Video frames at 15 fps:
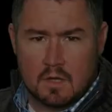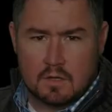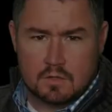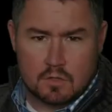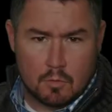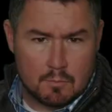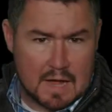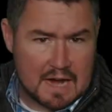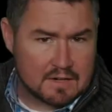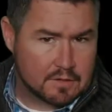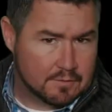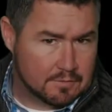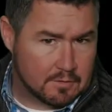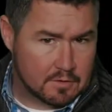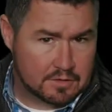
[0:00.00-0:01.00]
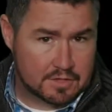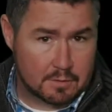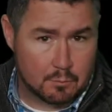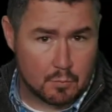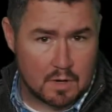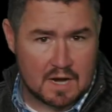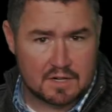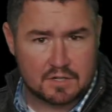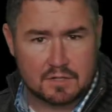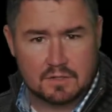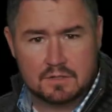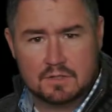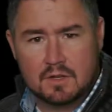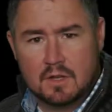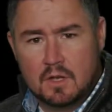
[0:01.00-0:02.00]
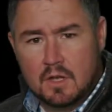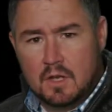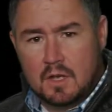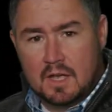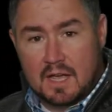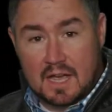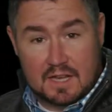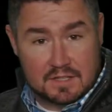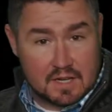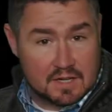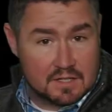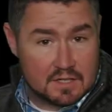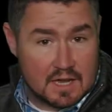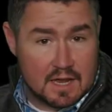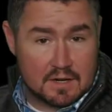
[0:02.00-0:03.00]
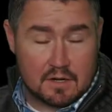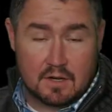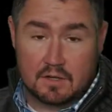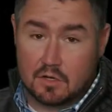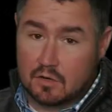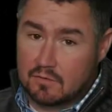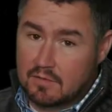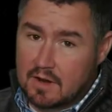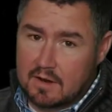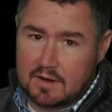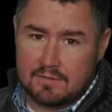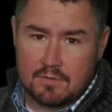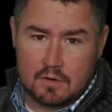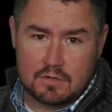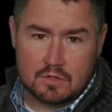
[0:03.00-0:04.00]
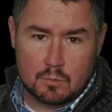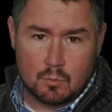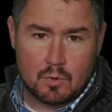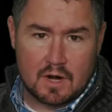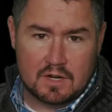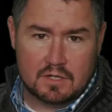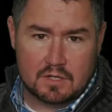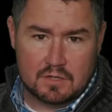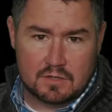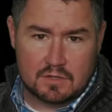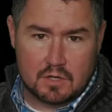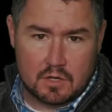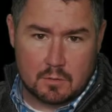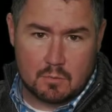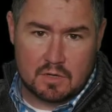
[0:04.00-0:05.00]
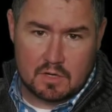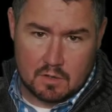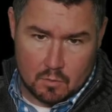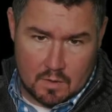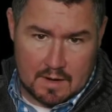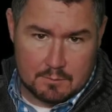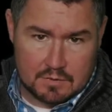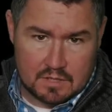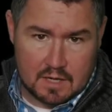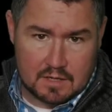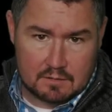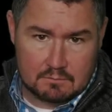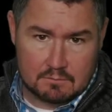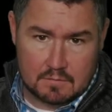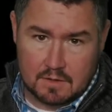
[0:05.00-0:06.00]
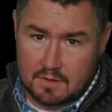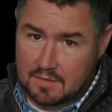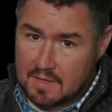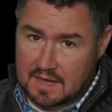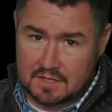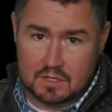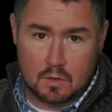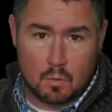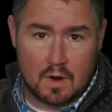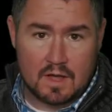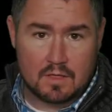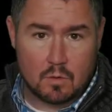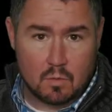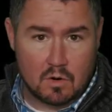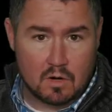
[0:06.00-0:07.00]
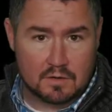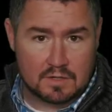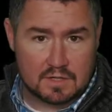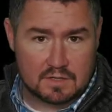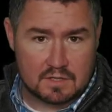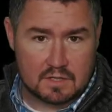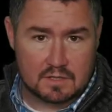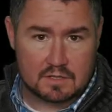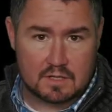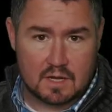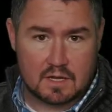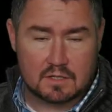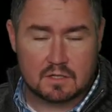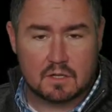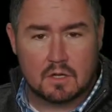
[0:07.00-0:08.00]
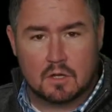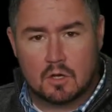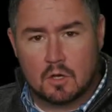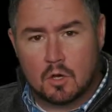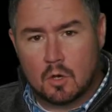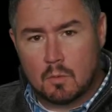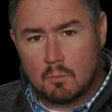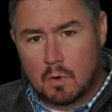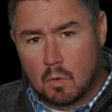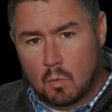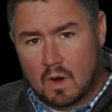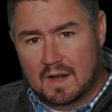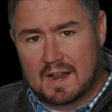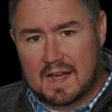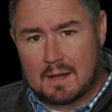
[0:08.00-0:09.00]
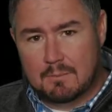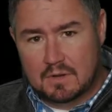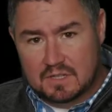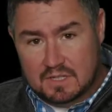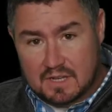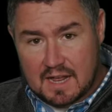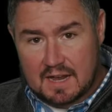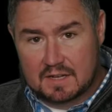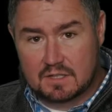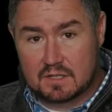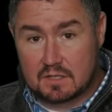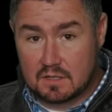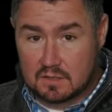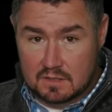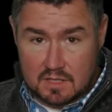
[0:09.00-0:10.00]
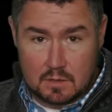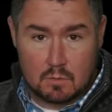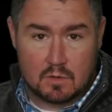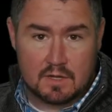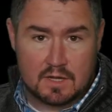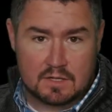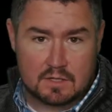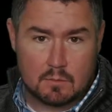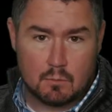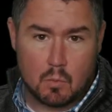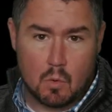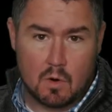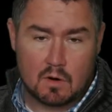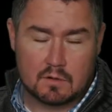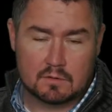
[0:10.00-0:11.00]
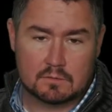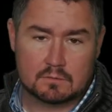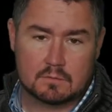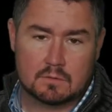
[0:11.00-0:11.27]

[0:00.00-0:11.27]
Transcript: So back to first impressions. As I said, your very first impression is going to be your website. That's the way the world is these days. But what happens next is equally as important.